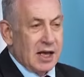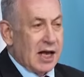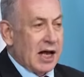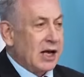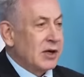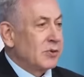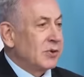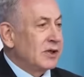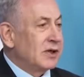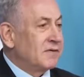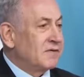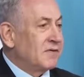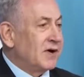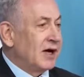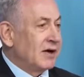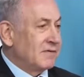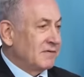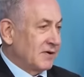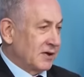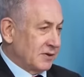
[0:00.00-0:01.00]
How do we
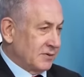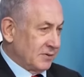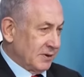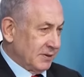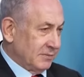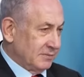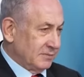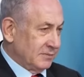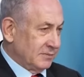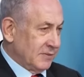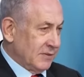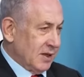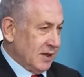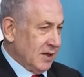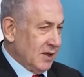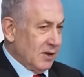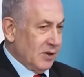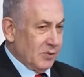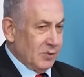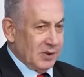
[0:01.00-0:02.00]
define victory?
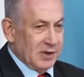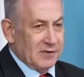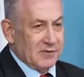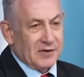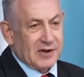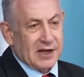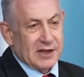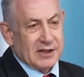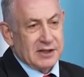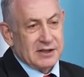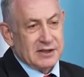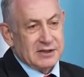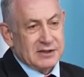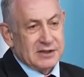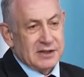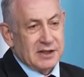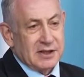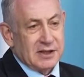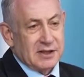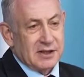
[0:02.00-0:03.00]
We define it
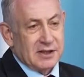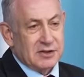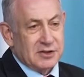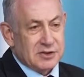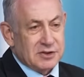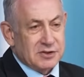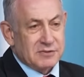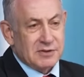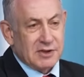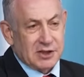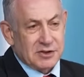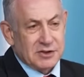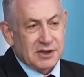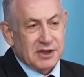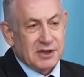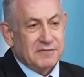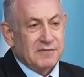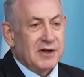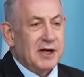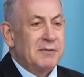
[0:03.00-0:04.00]
as the
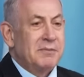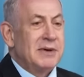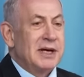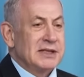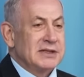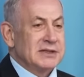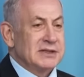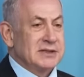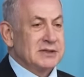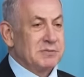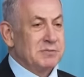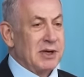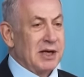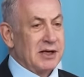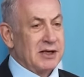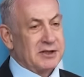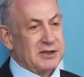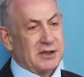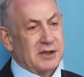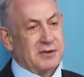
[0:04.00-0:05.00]
destruction of Hamas's
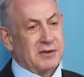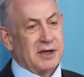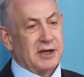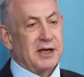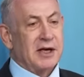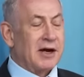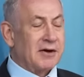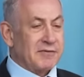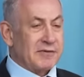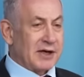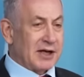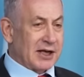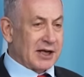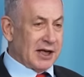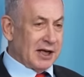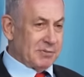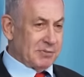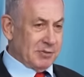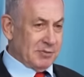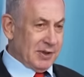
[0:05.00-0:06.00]
military and governing
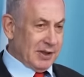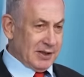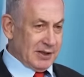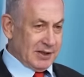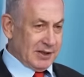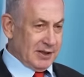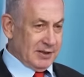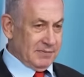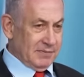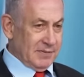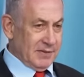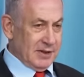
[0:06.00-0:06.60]
capability.